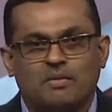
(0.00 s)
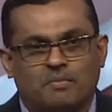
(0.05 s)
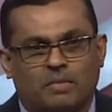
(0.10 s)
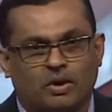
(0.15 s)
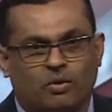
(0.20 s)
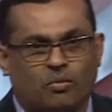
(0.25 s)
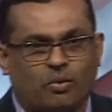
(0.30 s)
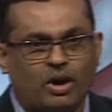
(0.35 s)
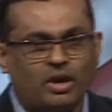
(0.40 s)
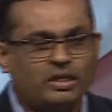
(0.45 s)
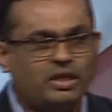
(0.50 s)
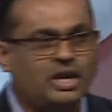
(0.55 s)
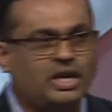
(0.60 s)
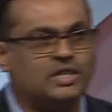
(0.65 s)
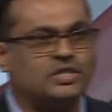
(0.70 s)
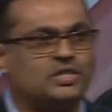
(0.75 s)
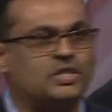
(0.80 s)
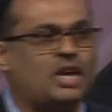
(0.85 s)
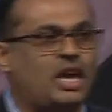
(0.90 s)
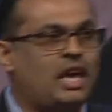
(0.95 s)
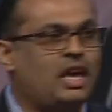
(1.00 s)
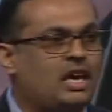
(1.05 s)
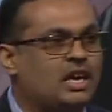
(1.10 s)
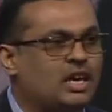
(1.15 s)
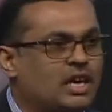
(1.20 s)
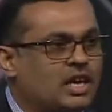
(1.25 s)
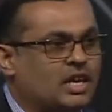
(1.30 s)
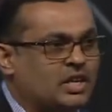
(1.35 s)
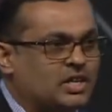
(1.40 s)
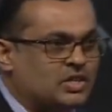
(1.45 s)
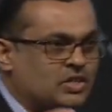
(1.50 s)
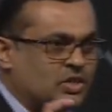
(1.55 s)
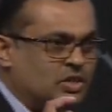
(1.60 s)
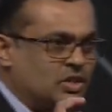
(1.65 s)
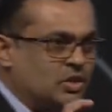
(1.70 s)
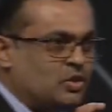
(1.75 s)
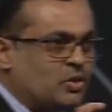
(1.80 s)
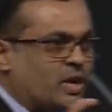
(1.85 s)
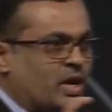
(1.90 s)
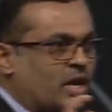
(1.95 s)
But what they're saying is
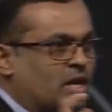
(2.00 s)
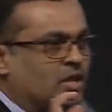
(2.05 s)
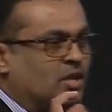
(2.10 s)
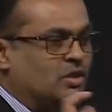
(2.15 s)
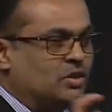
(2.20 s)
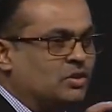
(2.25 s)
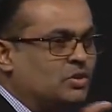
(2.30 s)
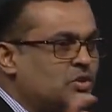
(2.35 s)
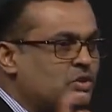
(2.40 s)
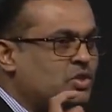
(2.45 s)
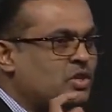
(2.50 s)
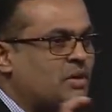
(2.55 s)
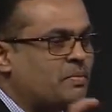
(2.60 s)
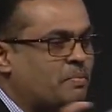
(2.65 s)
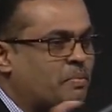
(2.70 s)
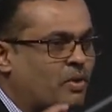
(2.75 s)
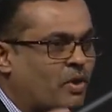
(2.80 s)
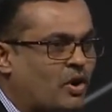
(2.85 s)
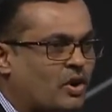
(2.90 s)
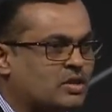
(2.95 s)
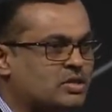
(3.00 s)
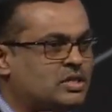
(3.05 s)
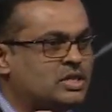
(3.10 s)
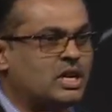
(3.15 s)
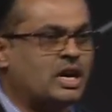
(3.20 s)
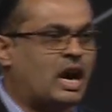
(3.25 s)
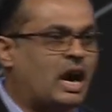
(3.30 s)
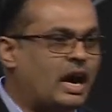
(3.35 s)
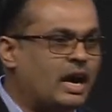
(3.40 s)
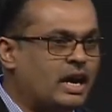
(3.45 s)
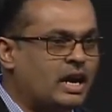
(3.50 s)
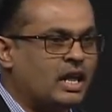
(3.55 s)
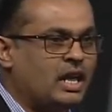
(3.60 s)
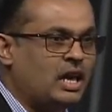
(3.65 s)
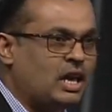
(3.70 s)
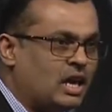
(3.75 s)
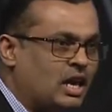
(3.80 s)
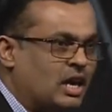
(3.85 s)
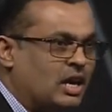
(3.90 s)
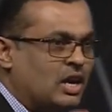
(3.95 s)
you can use your proxy
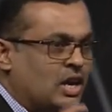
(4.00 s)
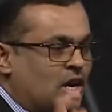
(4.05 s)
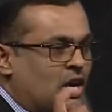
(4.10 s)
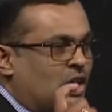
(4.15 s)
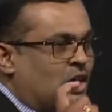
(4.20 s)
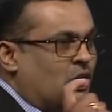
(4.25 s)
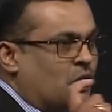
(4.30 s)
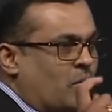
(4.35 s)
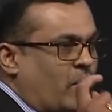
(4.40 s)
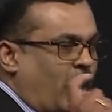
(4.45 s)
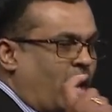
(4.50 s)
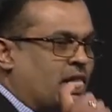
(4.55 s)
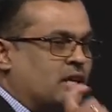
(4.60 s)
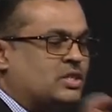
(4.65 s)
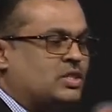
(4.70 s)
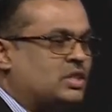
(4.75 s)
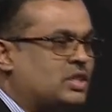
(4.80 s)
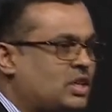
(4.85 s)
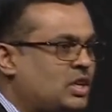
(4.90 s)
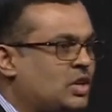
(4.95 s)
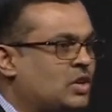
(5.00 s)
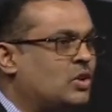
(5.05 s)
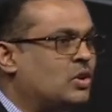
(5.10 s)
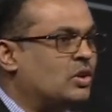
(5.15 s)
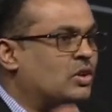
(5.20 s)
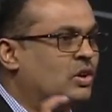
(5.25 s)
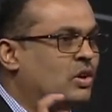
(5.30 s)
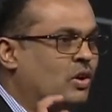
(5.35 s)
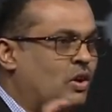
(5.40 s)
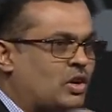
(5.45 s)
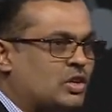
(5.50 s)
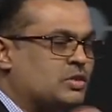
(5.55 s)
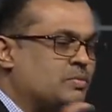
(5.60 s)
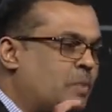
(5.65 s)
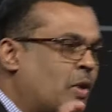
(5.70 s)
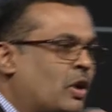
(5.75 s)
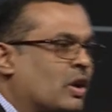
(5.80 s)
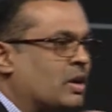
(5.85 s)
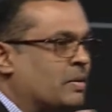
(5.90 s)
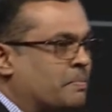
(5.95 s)
ID to execute
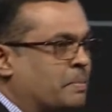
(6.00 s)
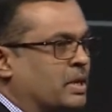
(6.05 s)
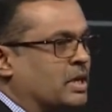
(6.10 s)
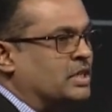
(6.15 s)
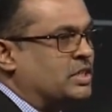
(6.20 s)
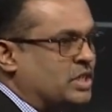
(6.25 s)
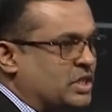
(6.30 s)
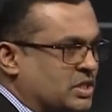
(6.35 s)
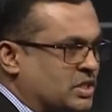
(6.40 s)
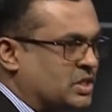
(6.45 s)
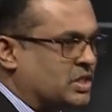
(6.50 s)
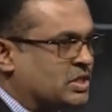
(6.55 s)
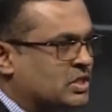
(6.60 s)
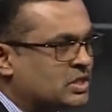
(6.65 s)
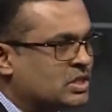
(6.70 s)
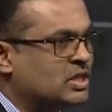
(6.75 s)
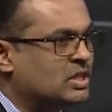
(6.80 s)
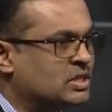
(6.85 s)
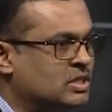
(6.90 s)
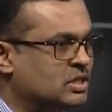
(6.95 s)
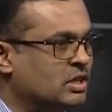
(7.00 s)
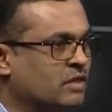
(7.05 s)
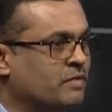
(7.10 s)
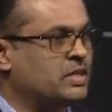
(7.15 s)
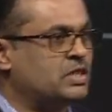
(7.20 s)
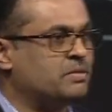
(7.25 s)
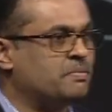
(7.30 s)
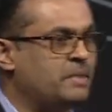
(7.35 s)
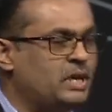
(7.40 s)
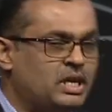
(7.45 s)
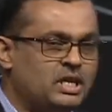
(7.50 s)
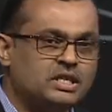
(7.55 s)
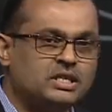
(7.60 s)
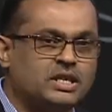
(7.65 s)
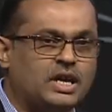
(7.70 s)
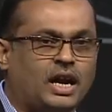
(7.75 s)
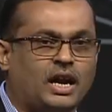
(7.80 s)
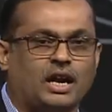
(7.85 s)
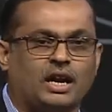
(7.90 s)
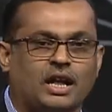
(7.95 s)
cross-border purchases. So which means
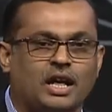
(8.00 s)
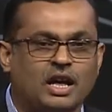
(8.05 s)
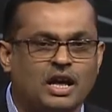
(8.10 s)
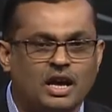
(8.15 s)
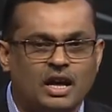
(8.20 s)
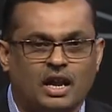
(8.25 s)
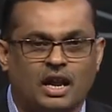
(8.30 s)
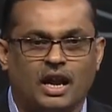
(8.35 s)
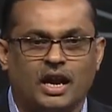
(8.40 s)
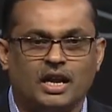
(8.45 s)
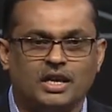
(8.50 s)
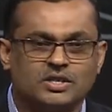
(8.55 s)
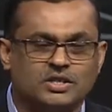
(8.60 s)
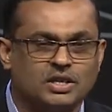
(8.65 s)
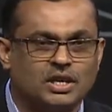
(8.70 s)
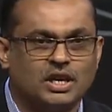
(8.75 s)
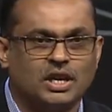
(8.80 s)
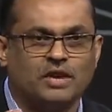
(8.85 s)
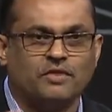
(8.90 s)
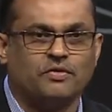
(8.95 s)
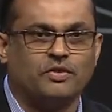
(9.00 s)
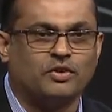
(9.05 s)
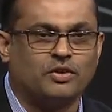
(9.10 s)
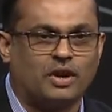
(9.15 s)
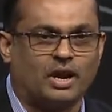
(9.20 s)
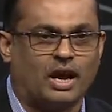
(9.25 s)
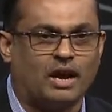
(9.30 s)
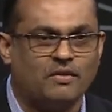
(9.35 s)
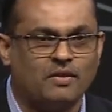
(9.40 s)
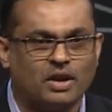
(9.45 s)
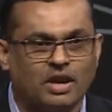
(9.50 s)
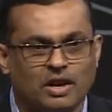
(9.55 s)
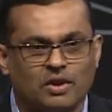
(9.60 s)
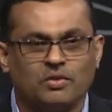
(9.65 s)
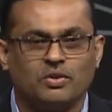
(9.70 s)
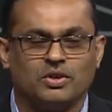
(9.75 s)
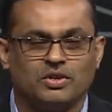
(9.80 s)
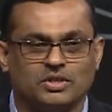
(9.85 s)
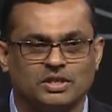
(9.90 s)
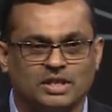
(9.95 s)
that, let us say if you travel
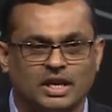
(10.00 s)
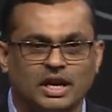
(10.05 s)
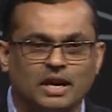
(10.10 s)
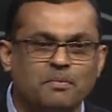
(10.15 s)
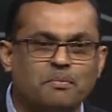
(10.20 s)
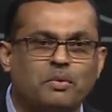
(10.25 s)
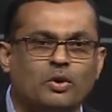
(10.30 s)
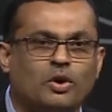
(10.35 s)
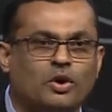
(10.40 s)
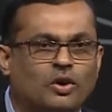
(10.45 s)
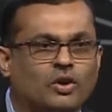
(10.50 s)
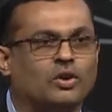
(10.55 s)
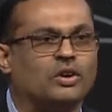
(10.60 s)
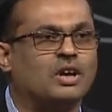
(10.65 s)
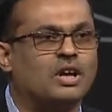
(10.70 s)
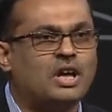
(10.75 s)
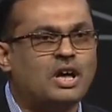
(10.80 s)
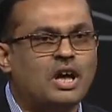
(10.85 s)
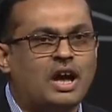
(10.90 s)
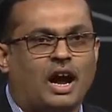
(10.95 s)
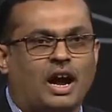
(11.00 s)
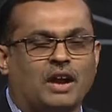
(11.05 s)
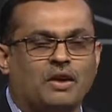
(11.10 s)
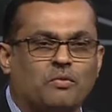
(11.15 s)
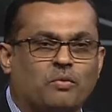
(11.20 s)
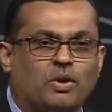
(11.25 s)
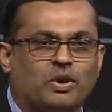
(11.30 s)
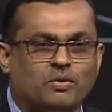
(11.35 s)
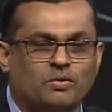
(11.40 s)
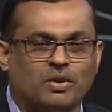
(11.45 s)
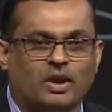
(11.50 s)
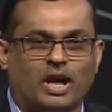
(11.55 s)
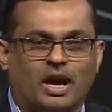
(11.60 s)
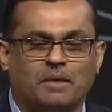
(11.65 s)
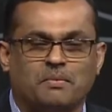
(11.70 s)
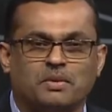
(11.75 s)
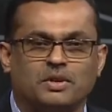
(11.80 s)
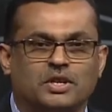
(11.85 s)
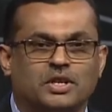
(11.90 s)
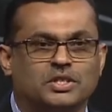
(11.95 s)
down to Singapore, and what would
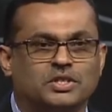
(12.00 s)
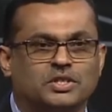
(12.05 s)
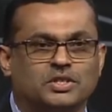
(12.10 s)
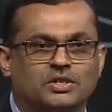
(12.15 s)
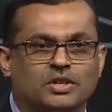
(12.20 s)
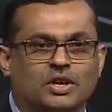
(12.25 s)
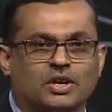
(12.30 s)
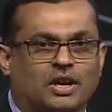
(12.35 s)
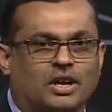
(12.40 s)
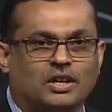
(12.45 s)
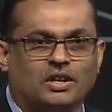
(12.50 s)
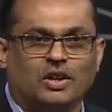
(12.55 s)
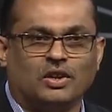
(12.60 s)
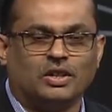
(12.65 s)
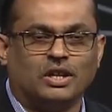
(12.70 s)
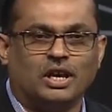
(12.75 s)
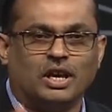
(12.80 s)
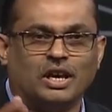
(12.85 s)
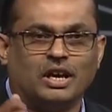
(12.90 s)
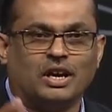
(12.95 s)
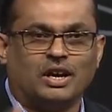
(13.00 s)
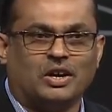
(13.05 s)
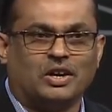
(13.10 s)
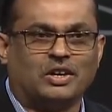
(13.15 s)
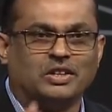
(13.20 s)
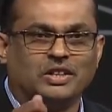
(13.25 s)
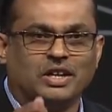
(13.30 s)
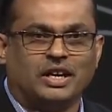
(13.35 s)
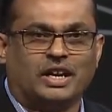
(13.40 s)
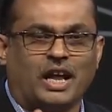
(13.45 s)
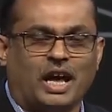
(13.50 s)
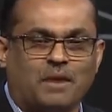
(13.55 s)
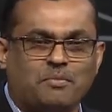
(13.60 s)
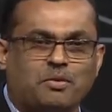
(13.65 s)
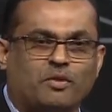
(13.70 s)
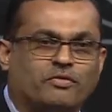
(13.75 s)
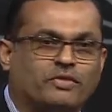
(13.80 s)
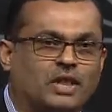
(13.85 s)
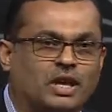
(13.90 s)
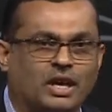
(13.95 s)
happen is on the
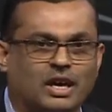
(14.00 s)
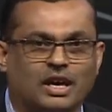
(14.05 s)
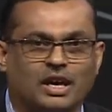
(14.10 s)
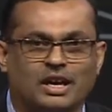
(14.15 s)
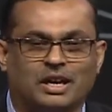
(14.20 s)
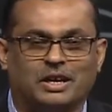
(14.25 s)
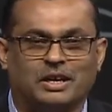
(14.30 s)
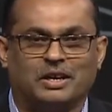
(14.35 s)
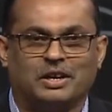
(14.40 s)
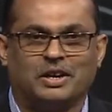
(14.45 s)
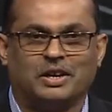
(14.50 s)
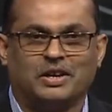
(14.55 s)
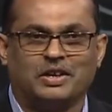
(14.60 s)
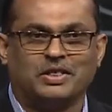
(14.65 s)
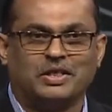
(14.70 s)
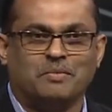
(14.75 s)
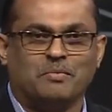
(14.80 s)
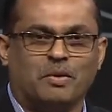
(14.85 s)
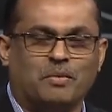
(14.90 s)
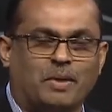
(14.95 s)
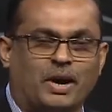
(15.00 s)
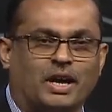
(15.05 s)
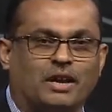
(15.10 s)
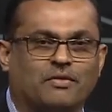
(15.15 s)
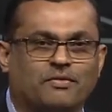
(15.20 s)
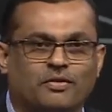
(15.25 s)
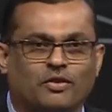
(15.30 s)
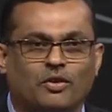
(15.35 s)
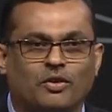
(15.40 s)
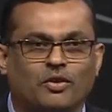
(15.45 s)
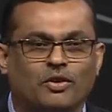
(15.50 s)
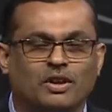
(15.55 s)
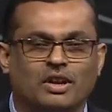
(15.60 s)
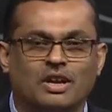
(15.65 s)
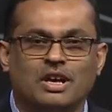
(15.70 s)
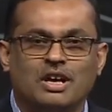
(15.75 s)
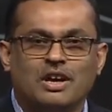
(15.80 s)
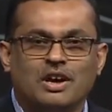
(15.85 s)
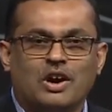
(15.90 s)
tap of the mobile phone,